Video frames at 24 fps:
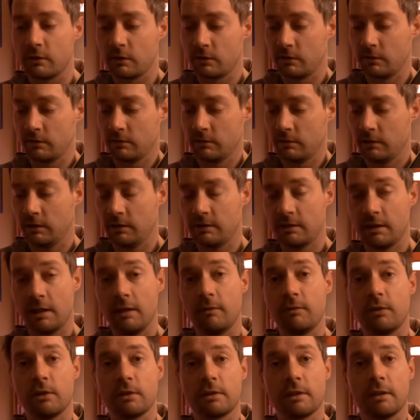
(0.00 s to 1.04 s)
so you
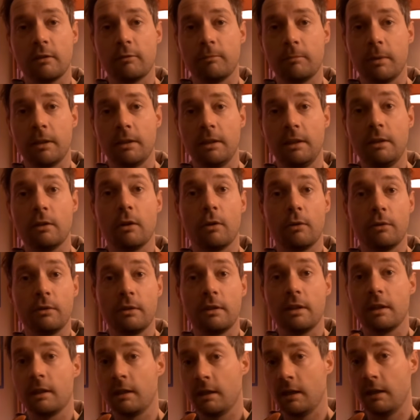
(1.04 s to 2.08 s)
save yourself money
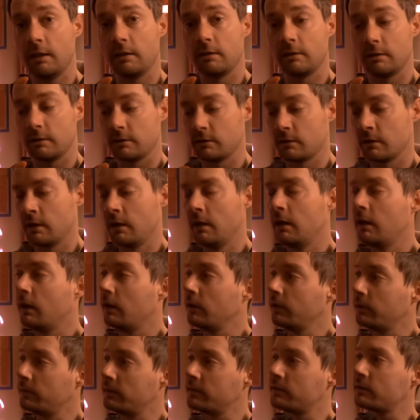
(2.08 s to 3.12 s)
on gaiters.
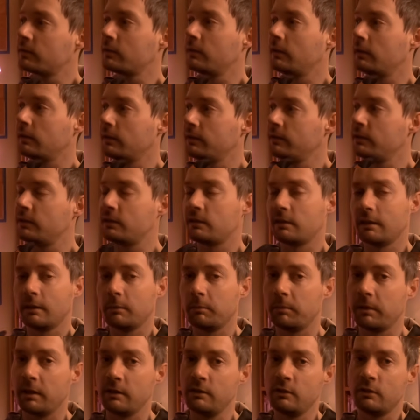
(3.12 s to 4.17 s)
Although in Scotland you still
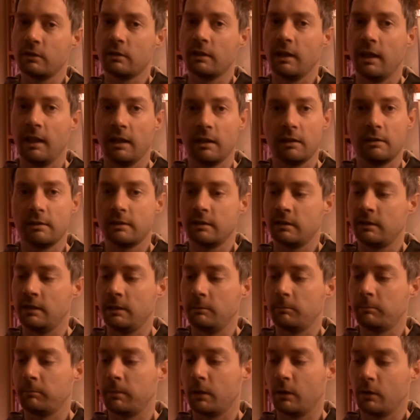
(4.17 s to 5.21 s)
plunge your leg into
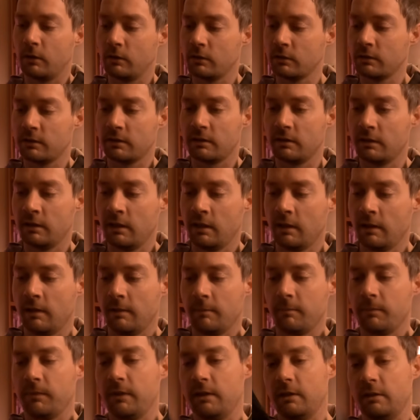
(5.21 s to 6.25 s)
deep bogs and
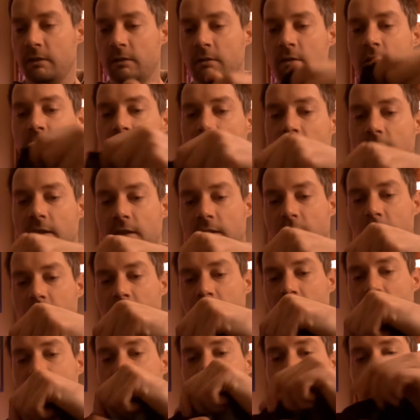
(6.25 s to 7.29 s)
a little
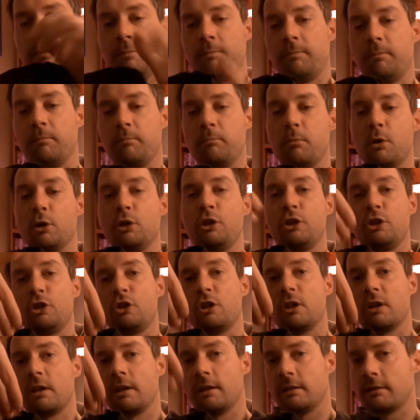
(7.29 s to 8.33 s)
bit of
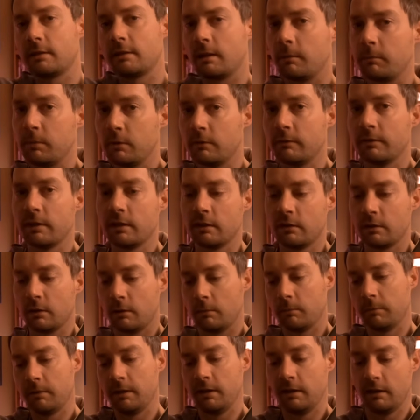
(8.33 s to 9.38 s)
moisture gets up over the
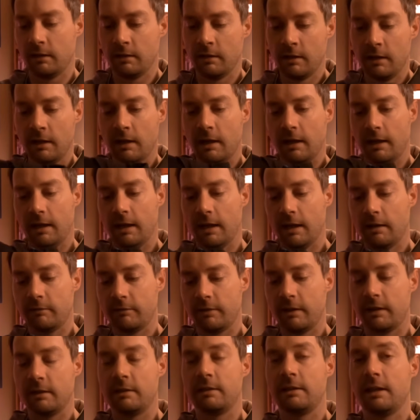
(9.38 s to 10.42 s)
top there. I have
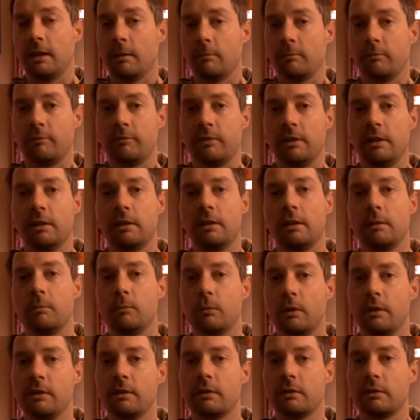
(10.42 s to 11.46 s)
had damp feet in them
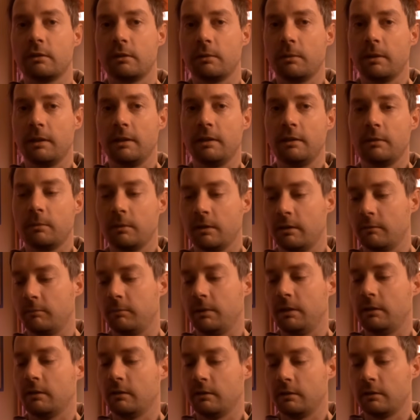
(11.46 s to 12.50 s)
once or twice when I've
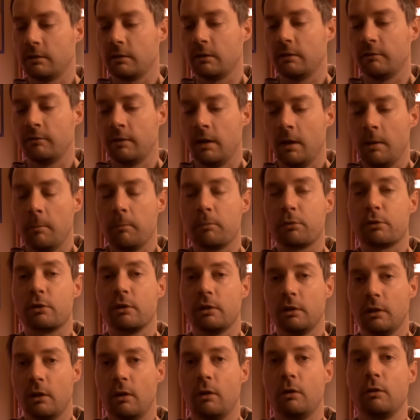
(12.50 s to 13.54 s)
been on sort of
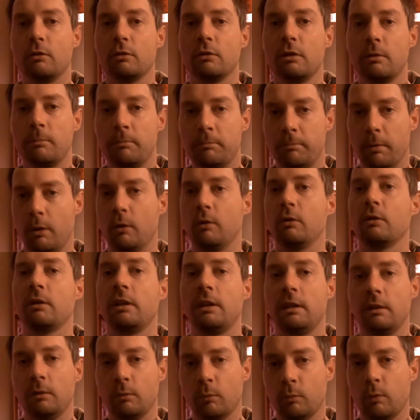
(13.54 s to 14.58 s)
prolonged,
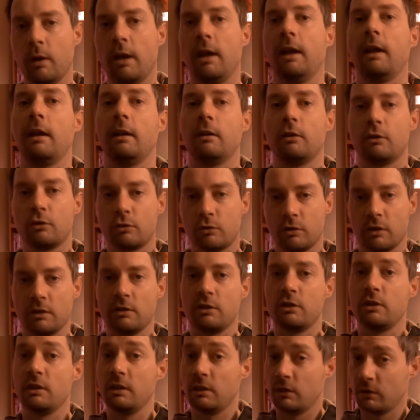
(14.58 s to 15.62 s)
boggy, wet,
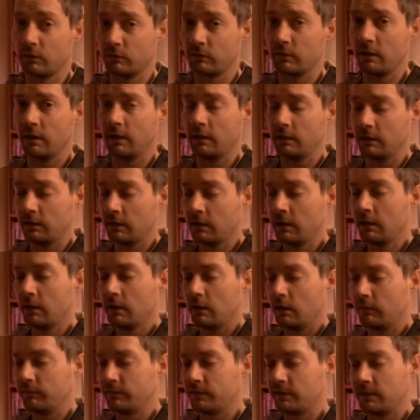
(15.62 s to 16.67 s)
trudgy terrain.
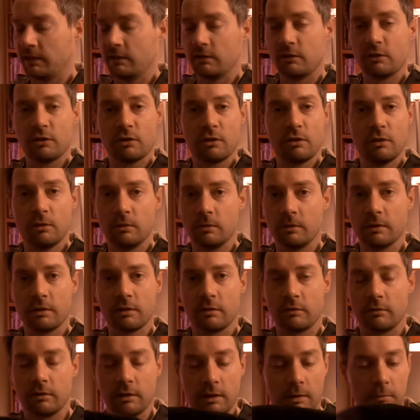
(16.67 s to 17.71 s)
Obviously in snow it's
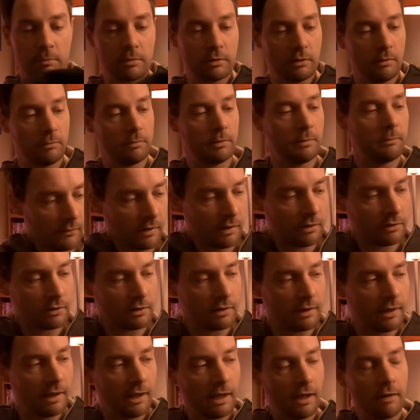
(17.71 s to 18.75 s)
not really a problem. So
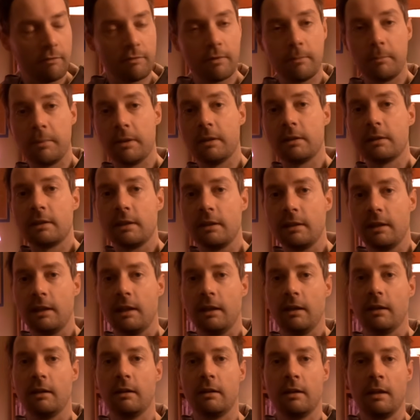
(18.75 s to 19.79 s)
they have the built-in
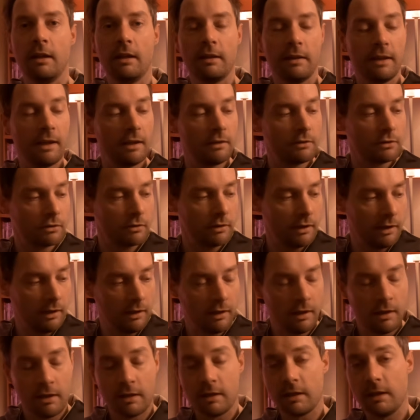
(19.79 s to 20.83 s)
gaiter, that's great,
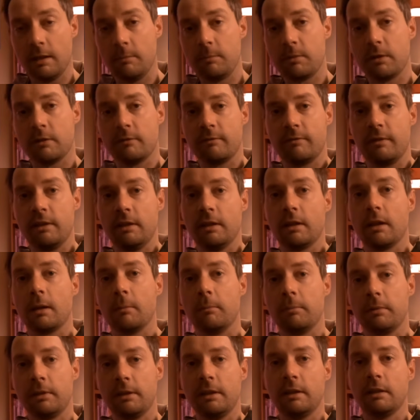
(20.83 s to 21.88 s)
keeps your feet
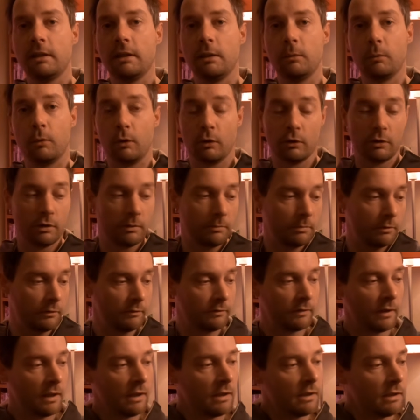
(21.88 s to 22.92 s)
completely waterproof.
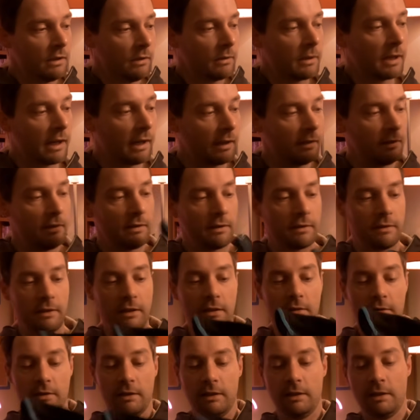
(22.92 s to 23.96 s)
You can, in
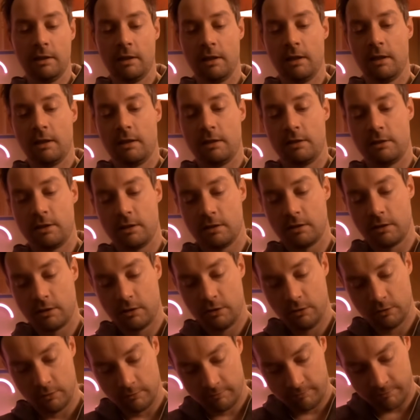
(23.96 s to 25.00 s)
theory, dunk
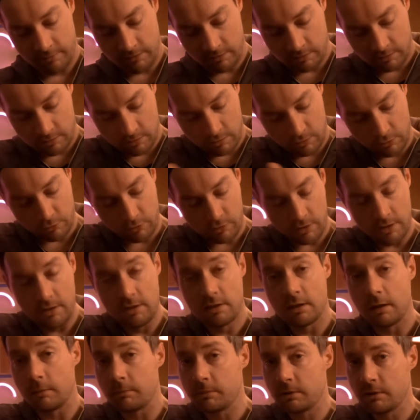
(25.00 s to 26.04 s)
your feet right
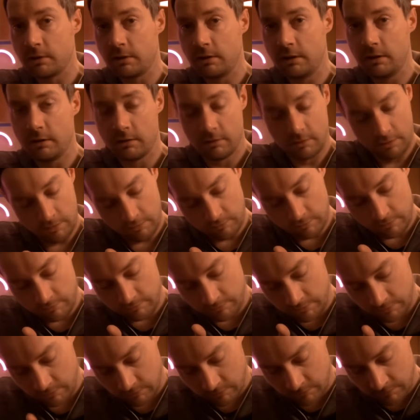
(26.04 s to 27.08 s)
up to here in a
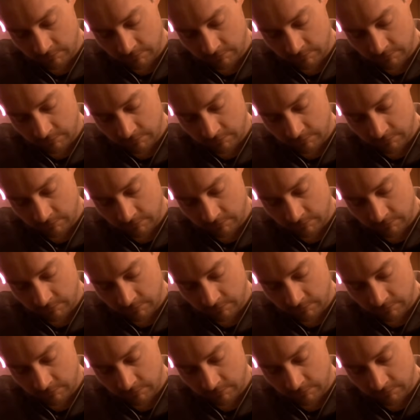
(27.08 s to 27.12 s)
river